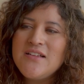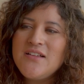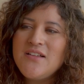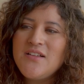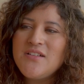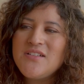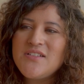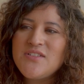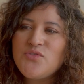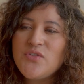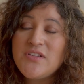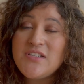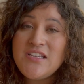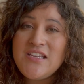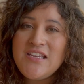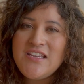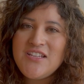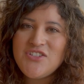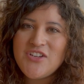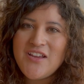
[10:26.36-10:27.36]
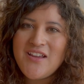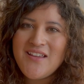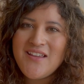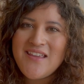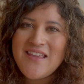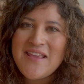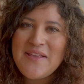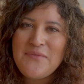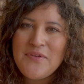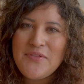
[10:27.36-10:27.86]

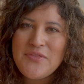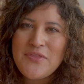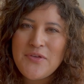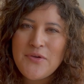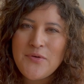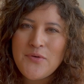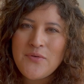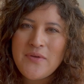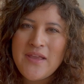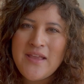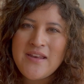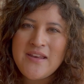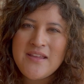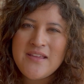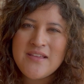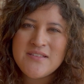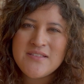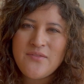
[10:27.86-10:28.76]
strategic, even though it is a